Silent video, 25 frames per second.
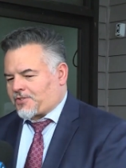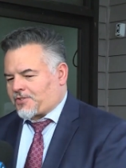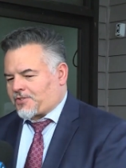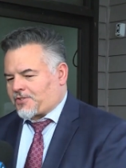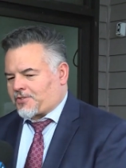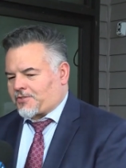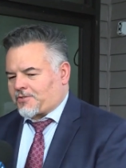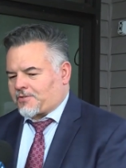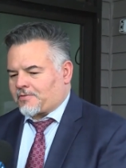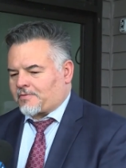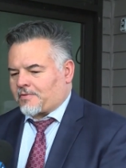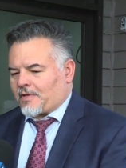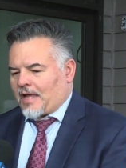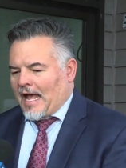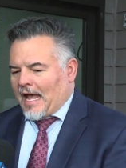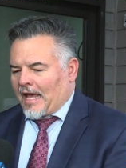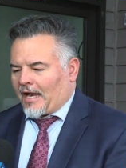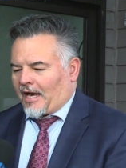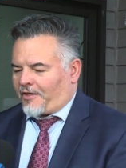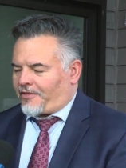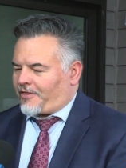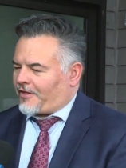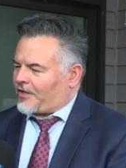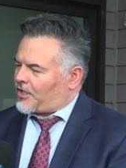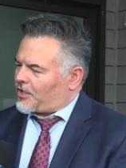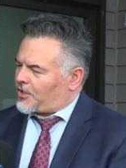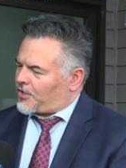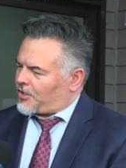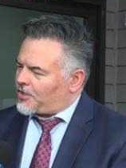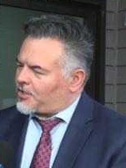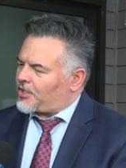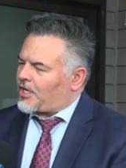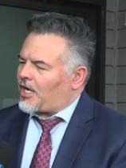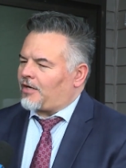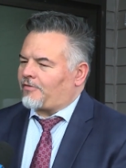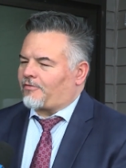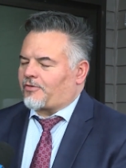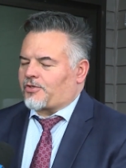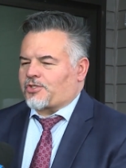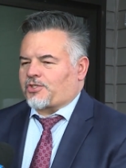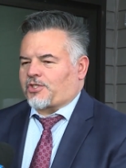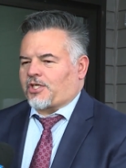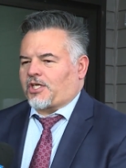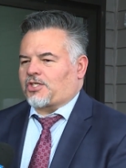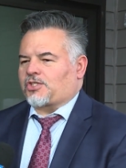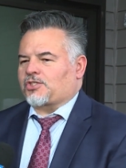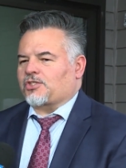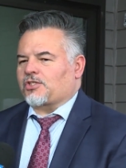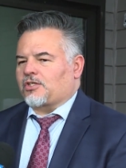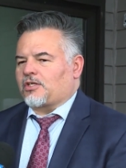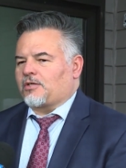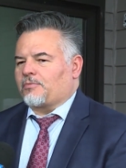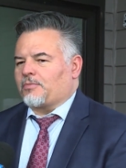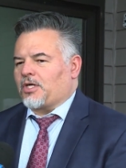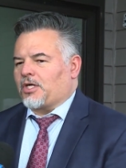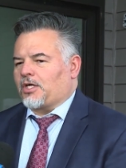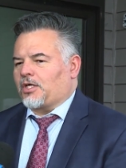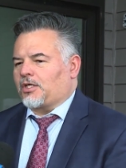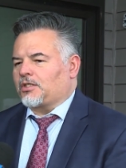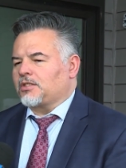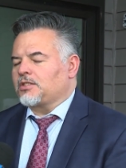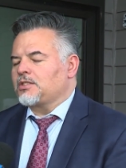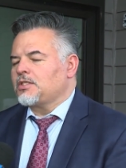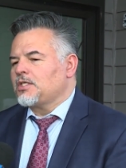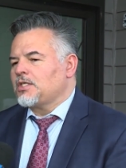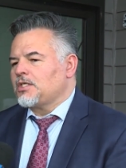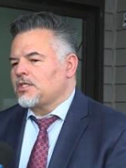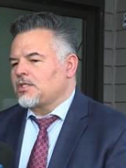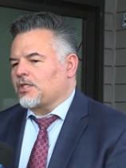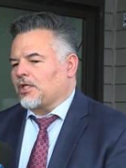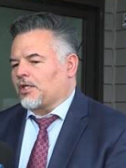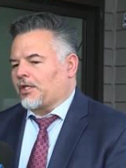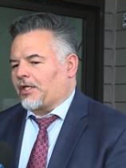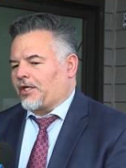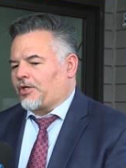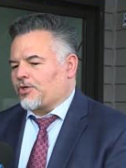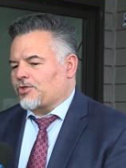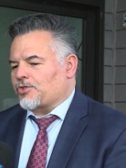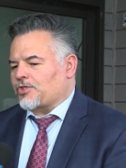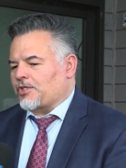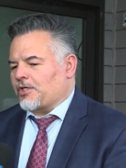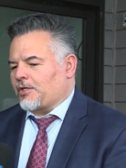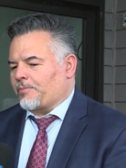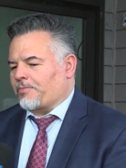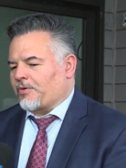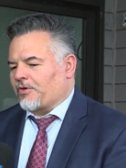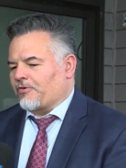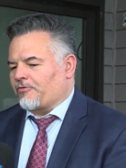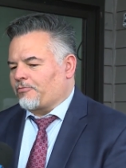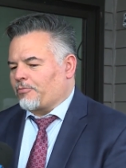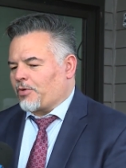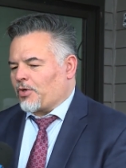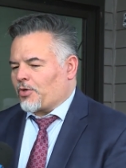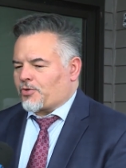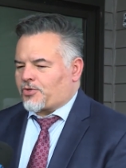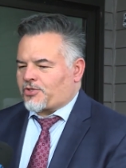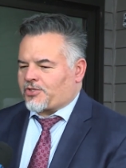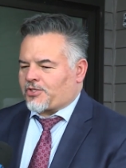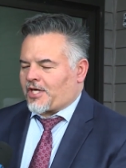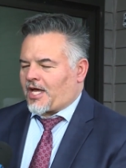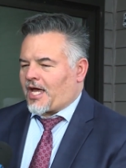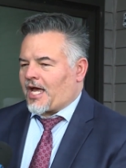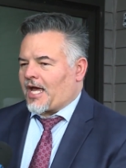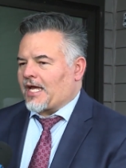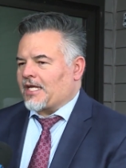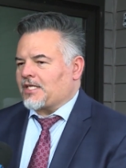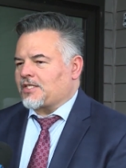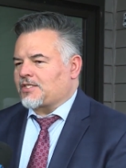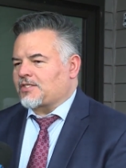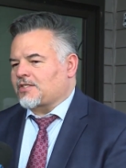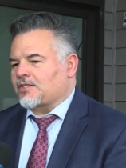sent this morning, the district's chief of state wrote that uh, district is